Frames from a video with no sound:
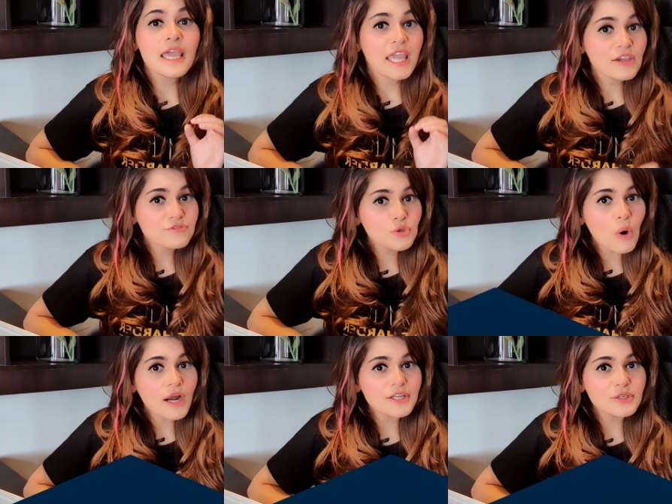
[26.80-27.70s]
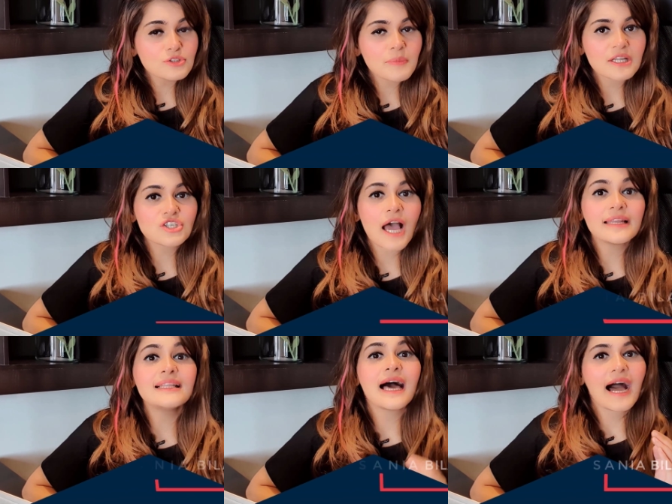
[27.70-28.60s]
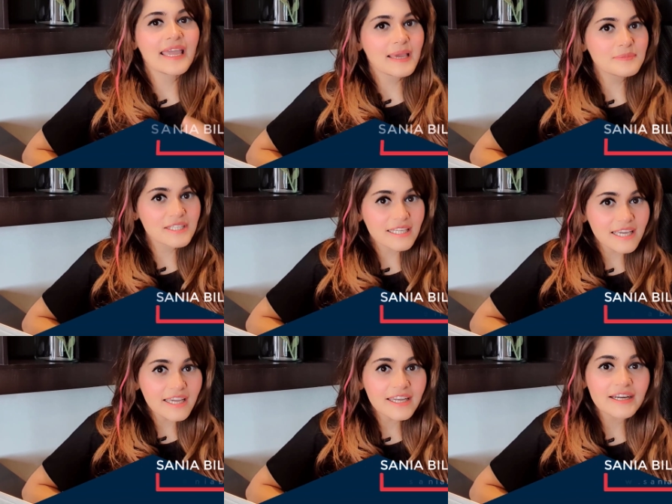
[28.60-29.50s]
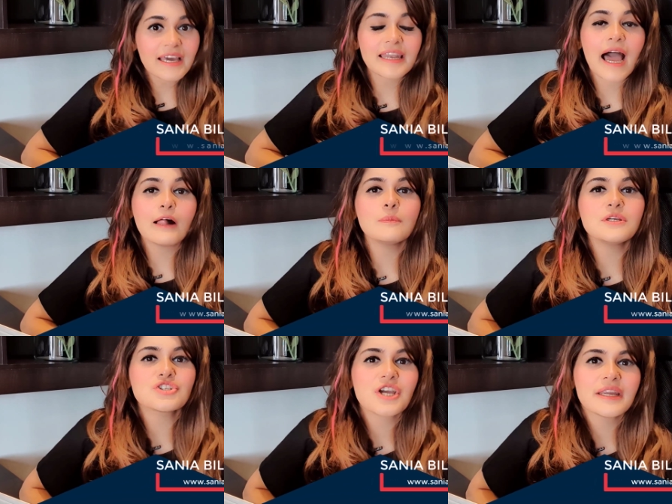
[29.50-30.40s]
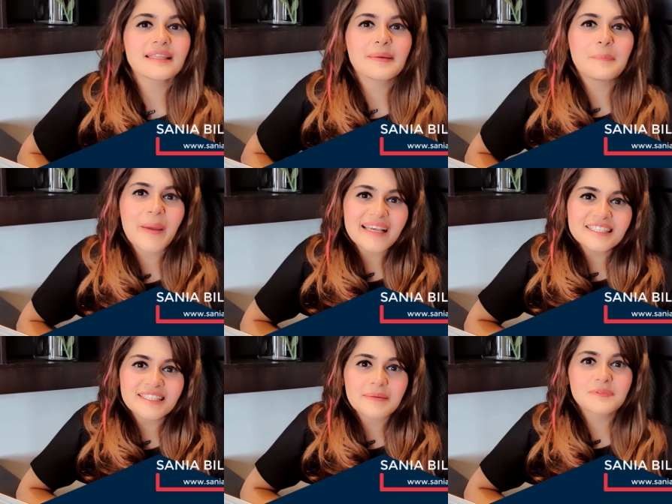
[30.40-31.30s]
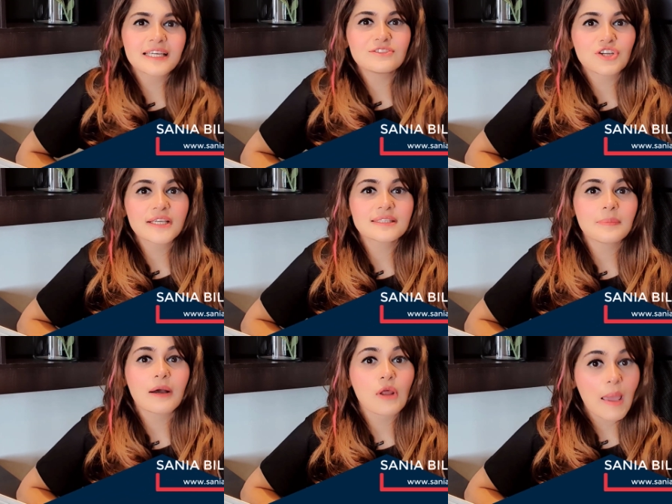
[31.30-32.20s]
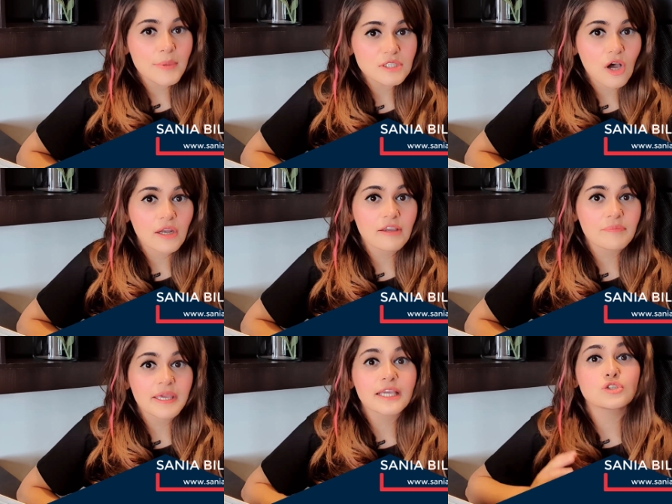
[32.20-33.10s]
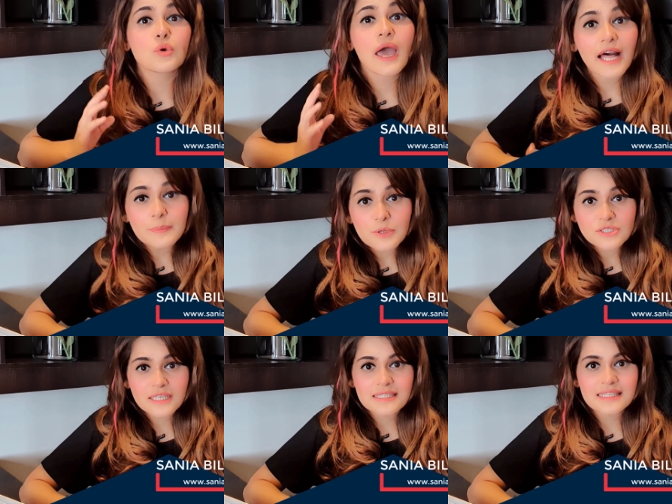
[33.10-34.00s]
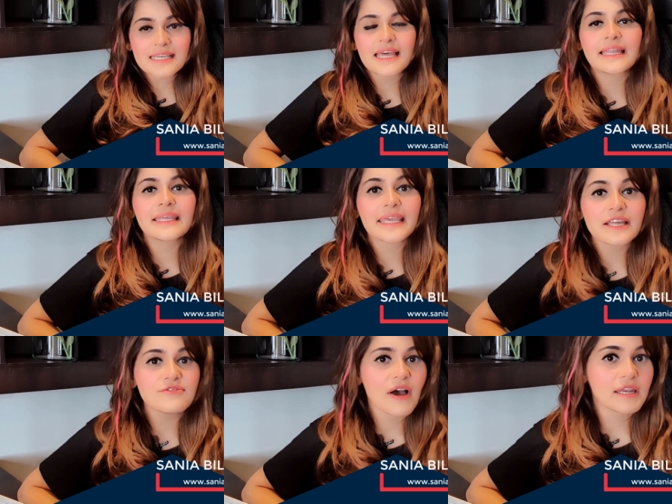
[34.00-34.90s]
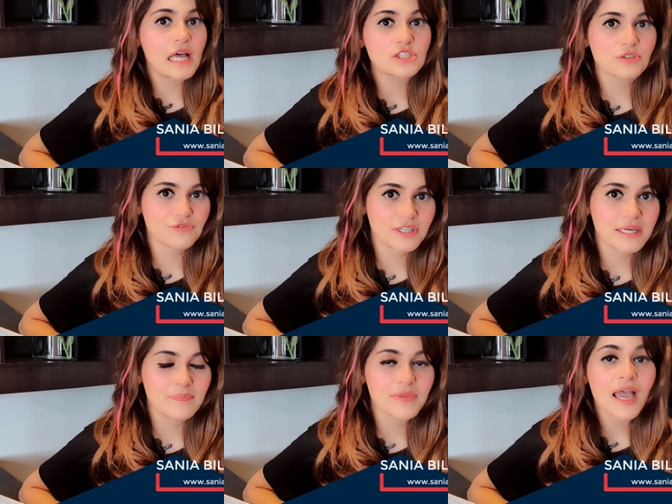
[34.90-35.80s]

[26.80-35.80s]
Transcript: If you are new to my channel, I am Sania here and I'll be sharing the best tips and tricks about Amazon FBA to help you succeed and get financial freedom.